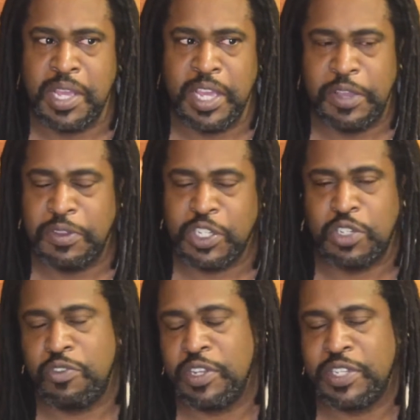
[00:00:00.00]
it was
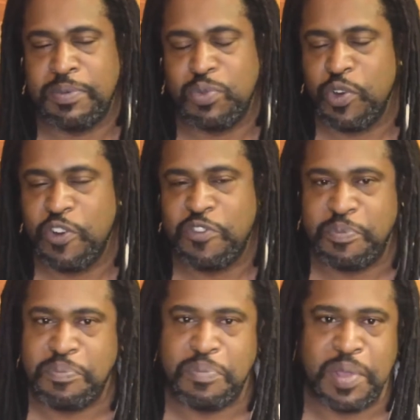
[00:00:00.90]
just Chris
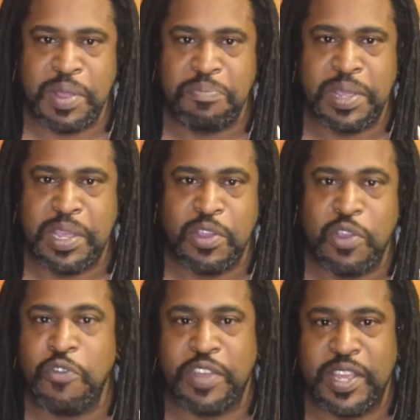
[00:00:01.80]
Hemsworth being
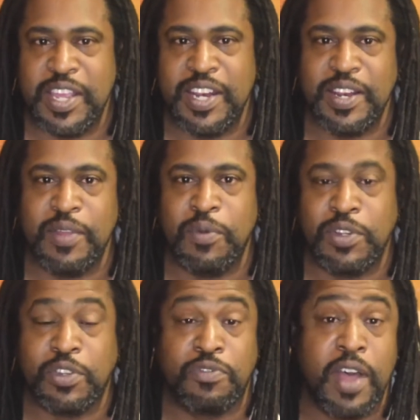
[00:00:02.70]
goofy, and it was
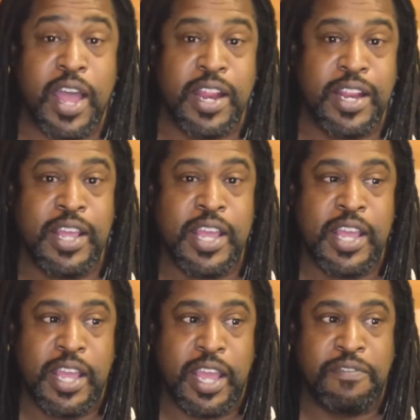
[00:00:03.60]
just fun.
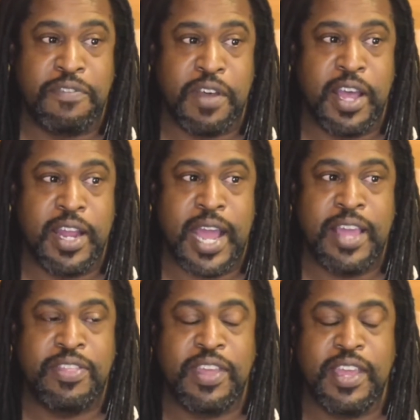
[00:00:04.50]
I
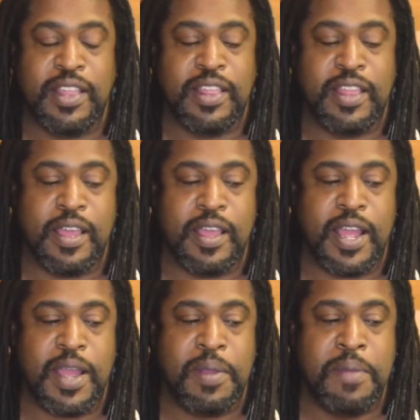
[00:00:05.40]
think,
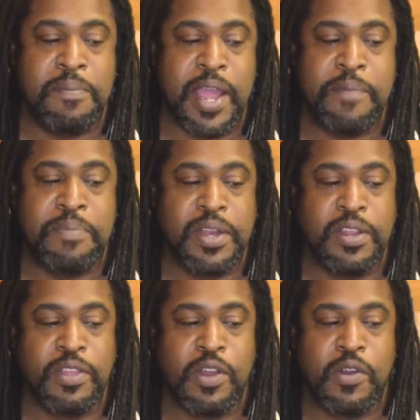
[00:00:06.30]
in my opinion,
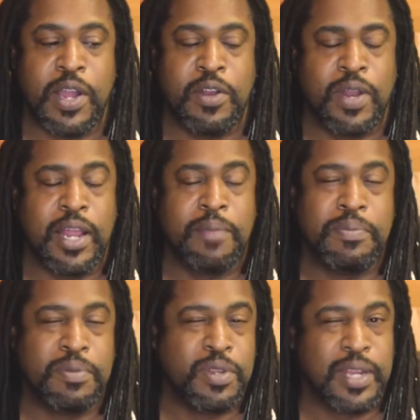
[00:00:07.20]
though, I know a lot of people
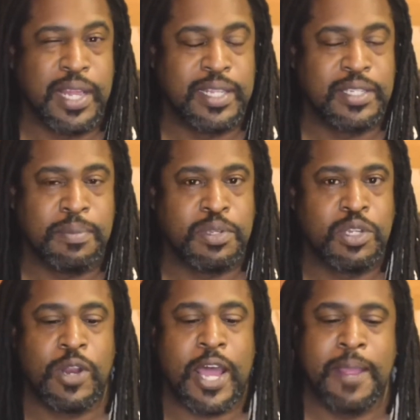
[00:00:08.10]
did like this
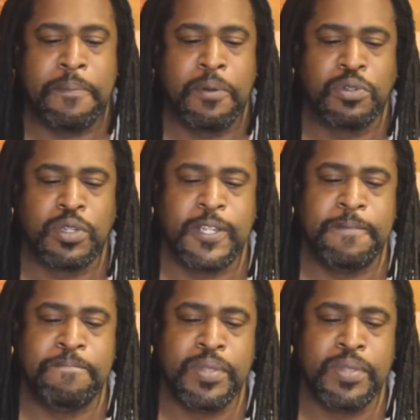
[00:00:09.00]
episode. I think